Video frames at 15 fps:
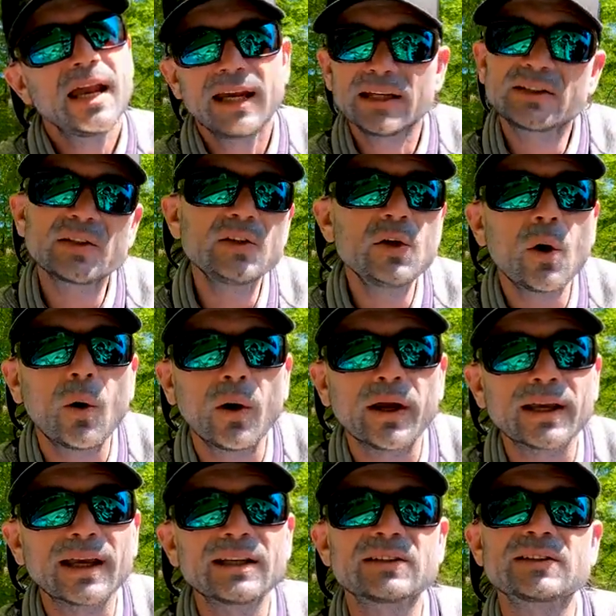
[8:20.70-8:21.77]
It's
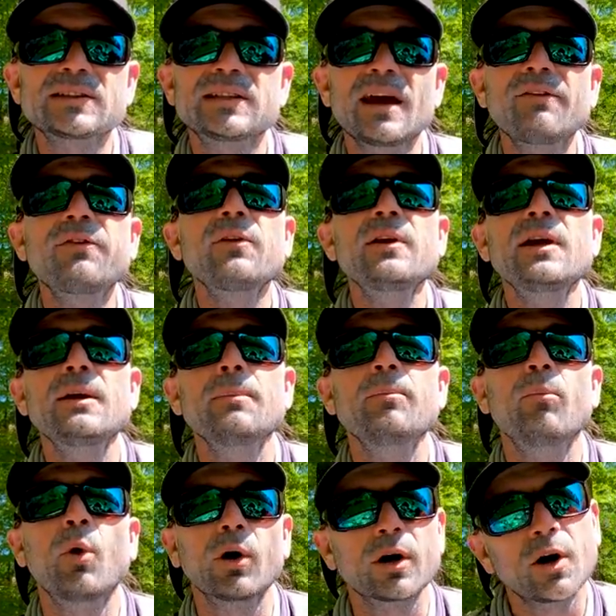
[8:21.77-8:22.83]
annoying. It's definitely
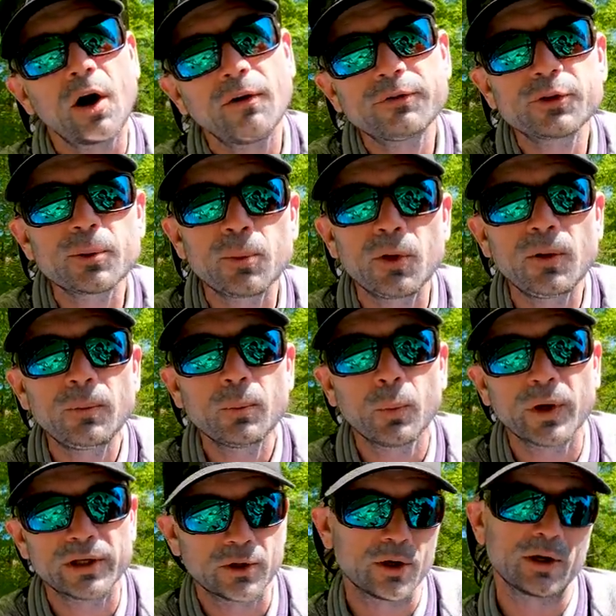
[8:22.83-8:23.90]
more comfortable
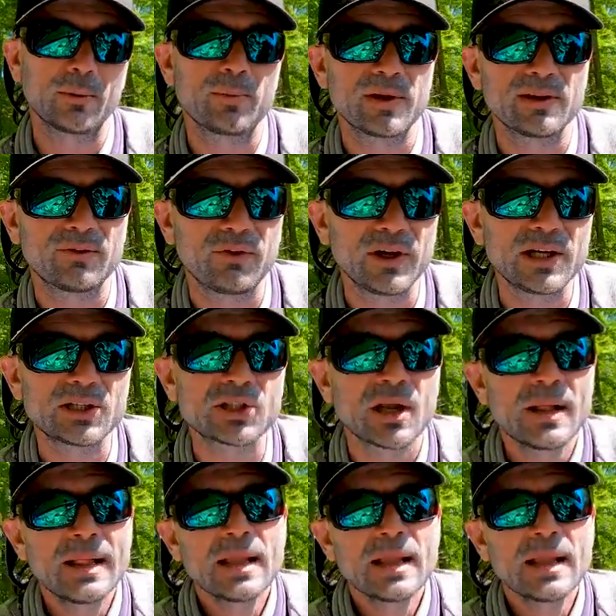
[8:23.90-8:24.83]
when you hook a big fish,